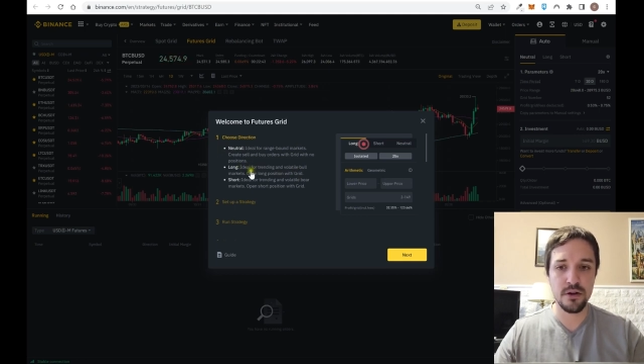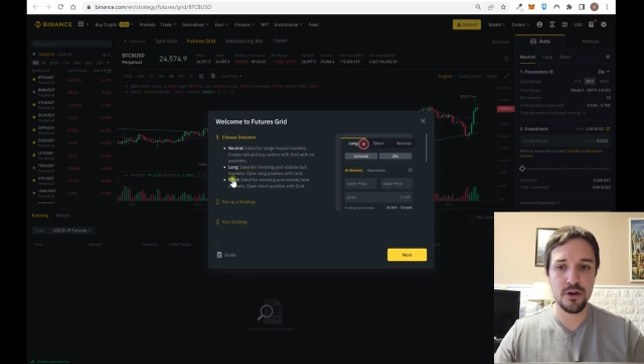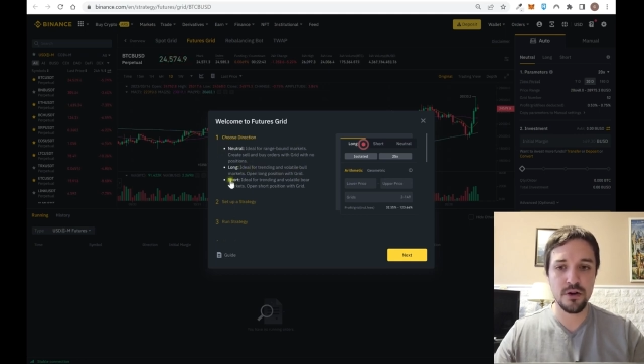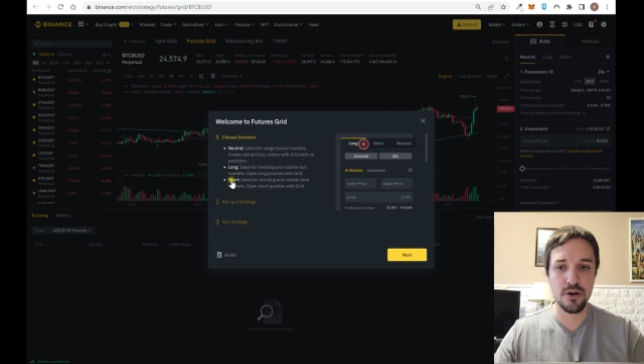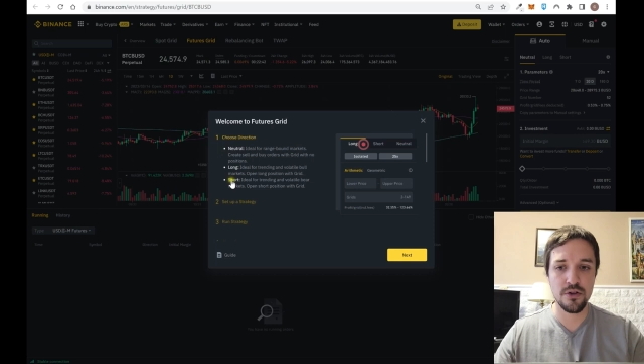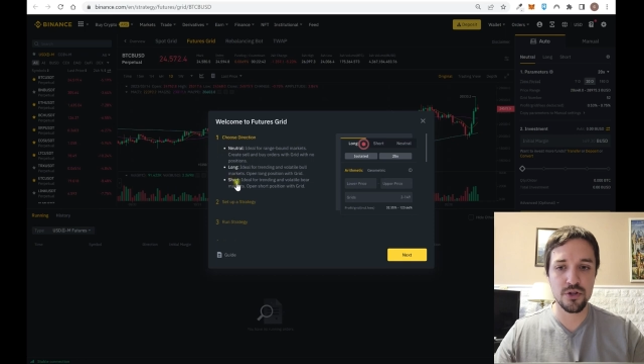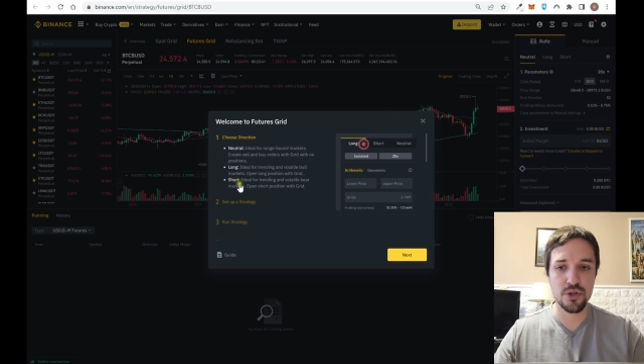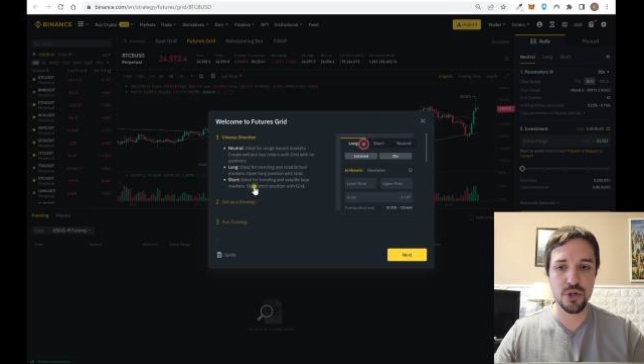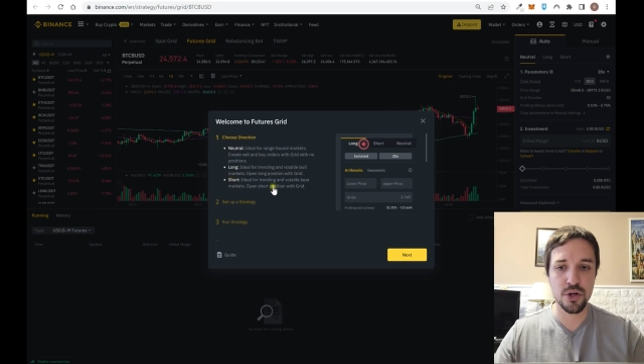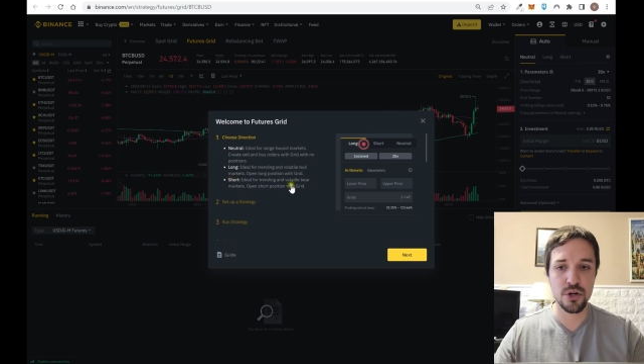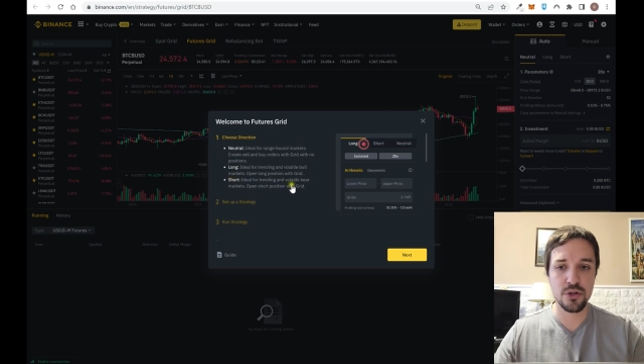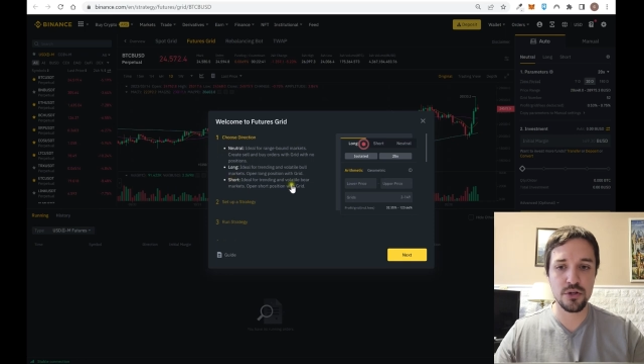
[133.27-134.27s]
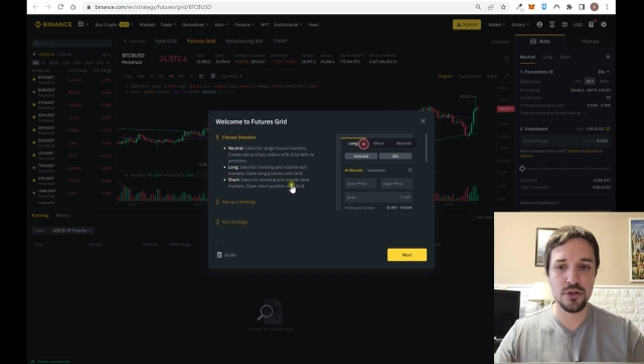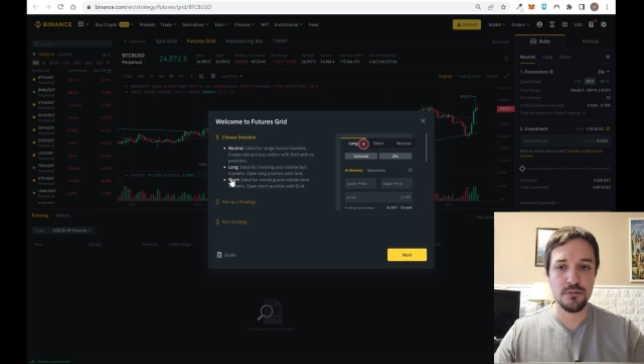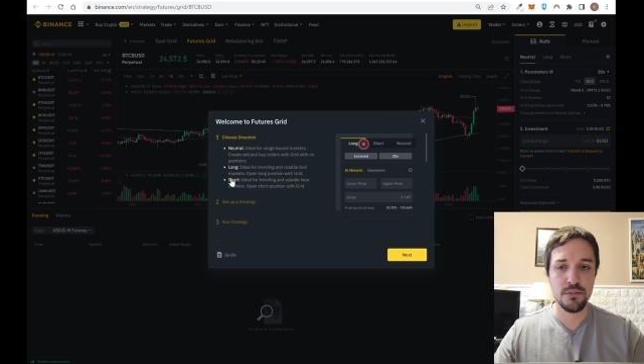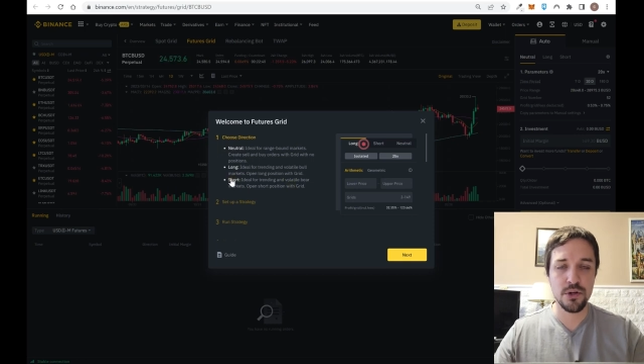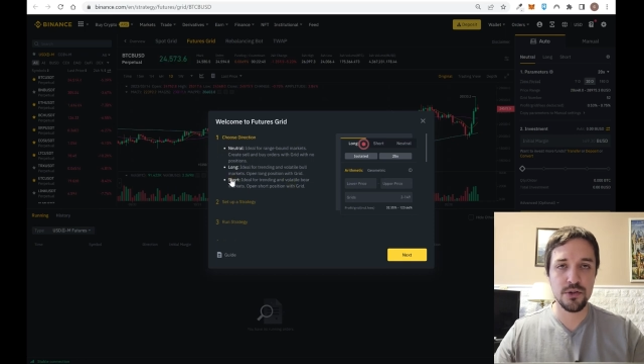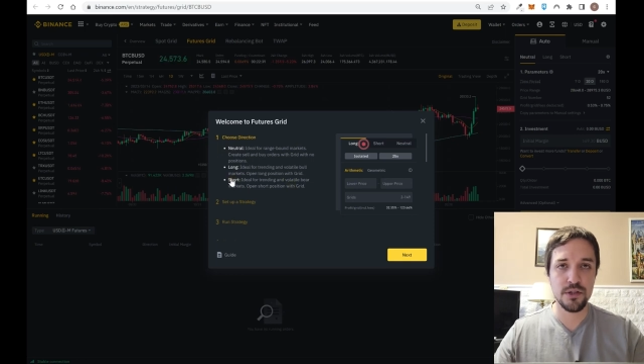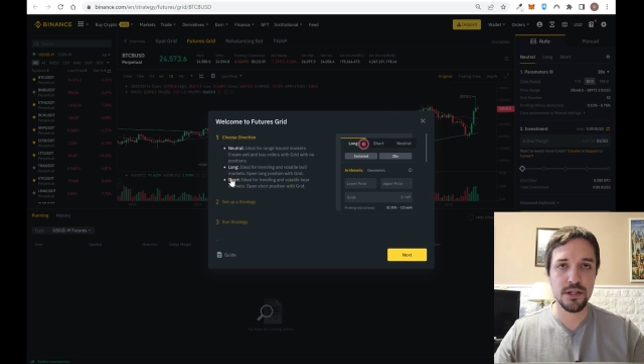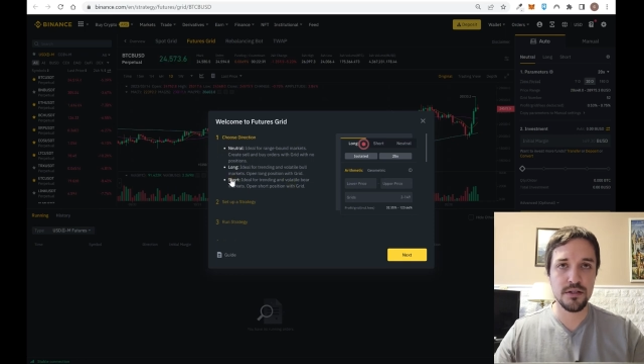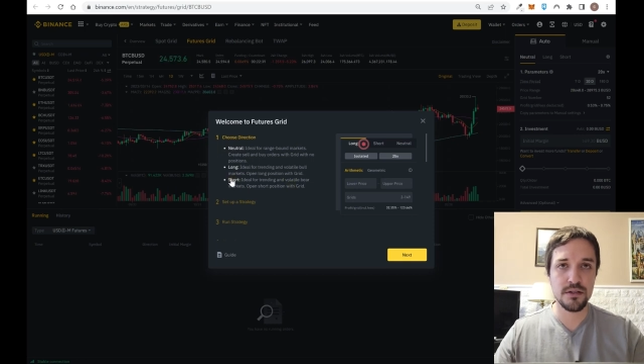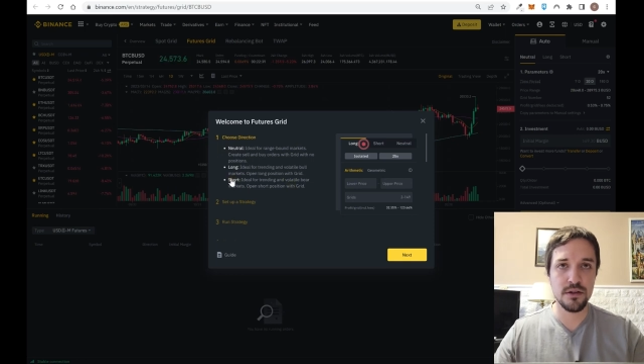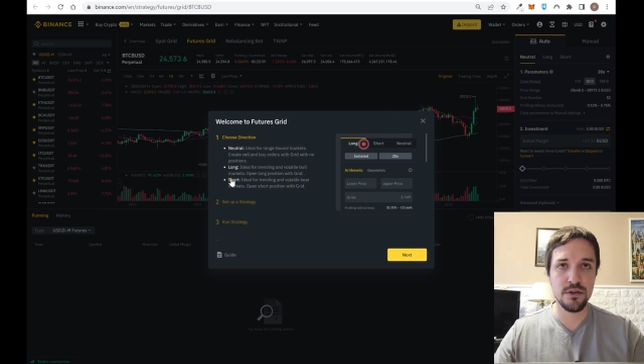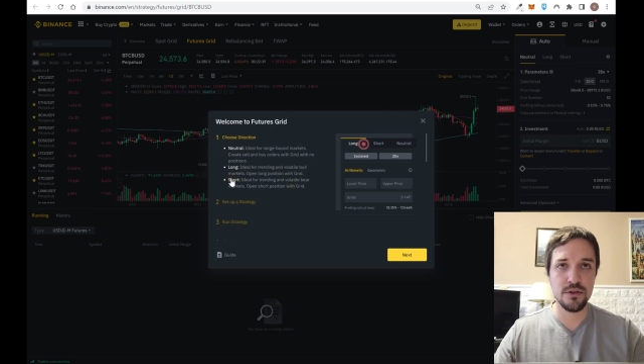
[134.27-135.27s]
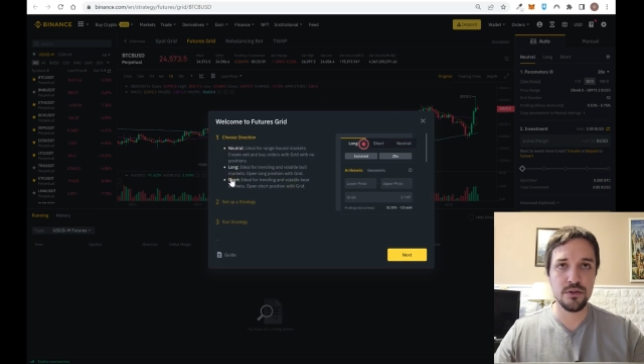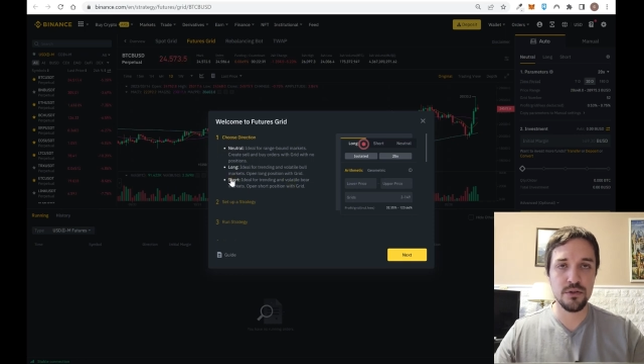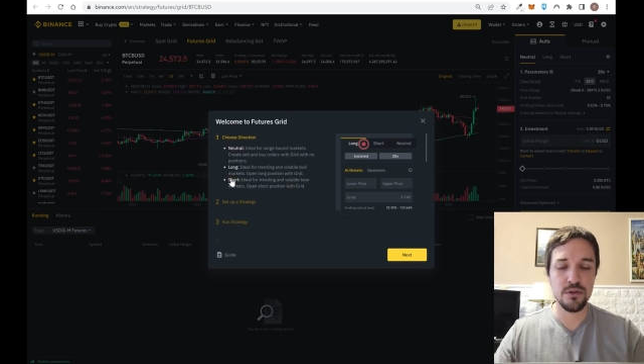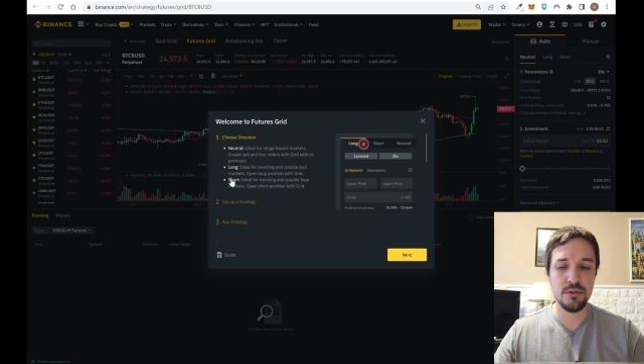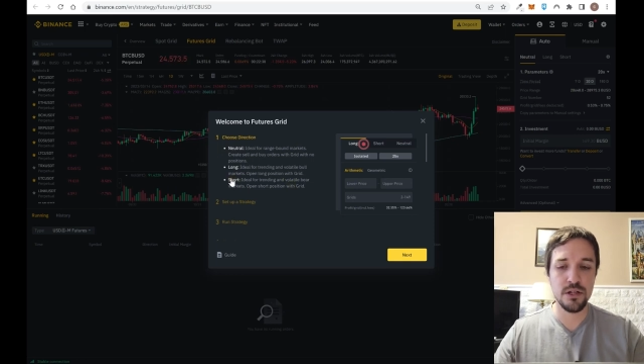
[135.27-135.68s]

or the short bot that is going to